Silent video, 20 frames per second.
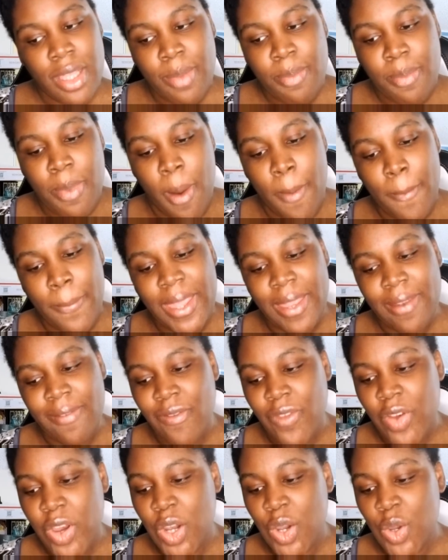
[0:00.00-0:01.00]
Pumpkin
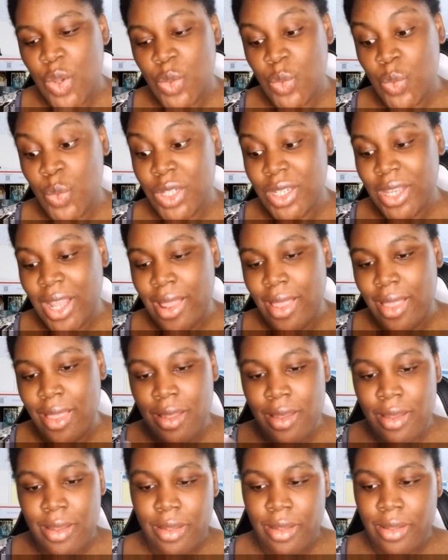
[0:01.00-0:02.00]
fritters, which I
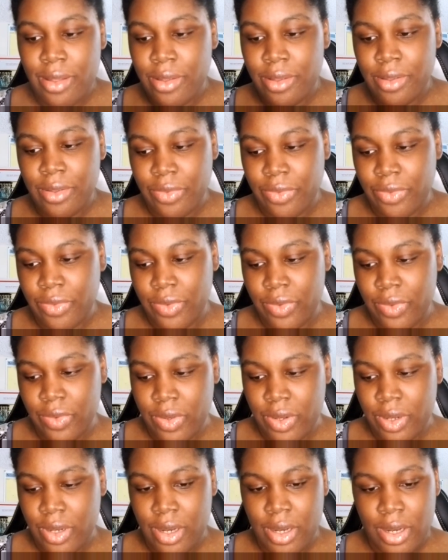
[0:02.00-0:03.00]
love.
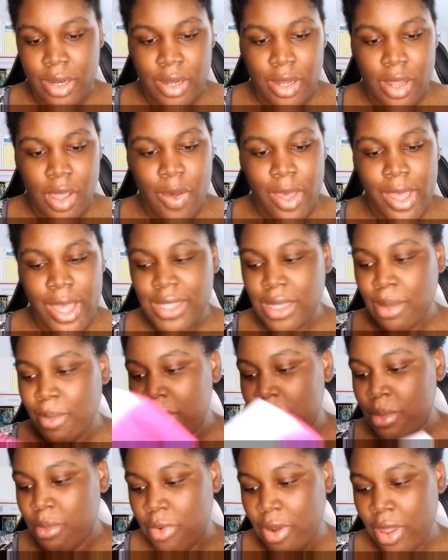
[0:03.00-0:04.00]
Oh, I guess I'm in
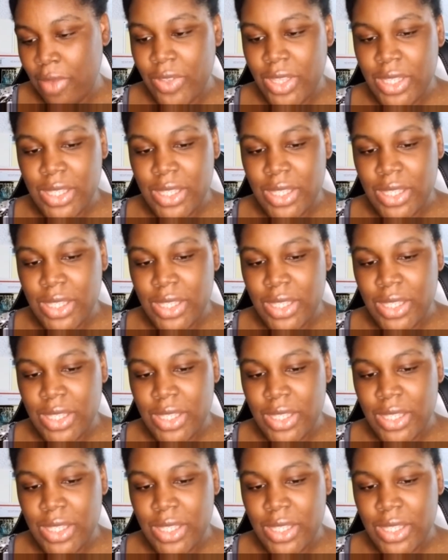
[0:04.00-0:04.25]
the breakfast